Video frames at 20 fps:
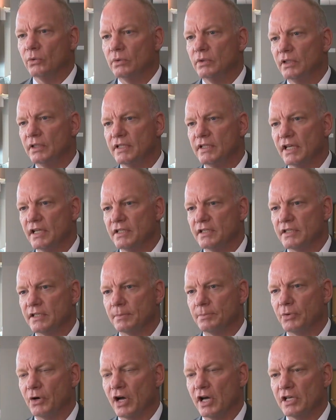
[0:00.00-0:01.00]
It doesn't
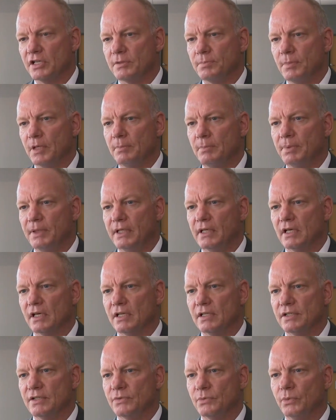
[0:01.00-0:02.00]
surprise me
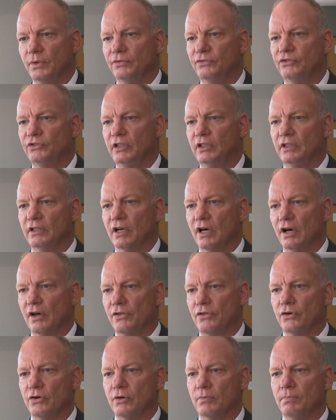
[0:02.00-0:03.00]
because we've seen
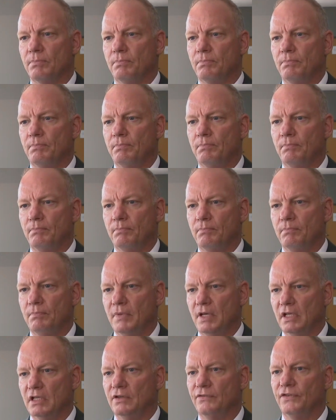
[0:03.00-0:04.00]
other
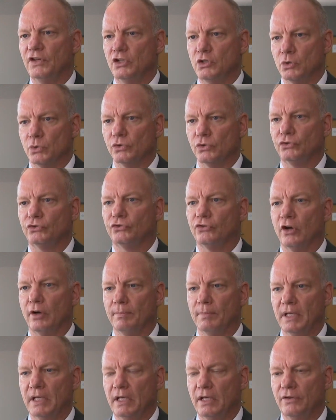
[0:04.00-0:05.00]
individuals
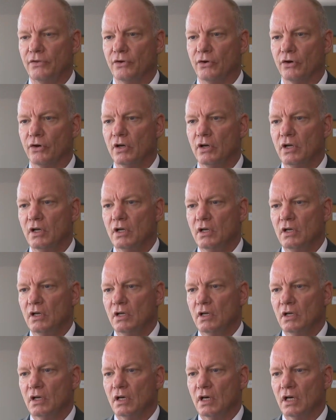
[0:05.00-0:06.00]
from either
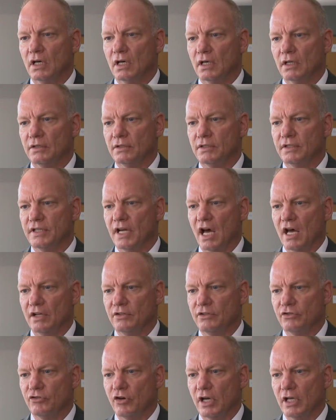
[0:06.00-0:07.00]

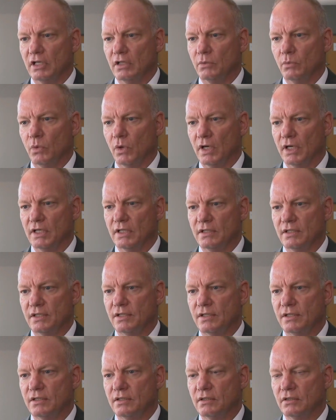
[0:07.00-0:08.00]
De'Ondre
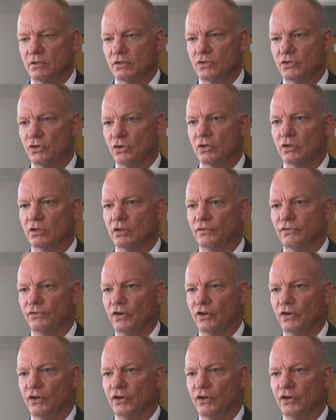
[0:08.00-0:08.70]
White's circle of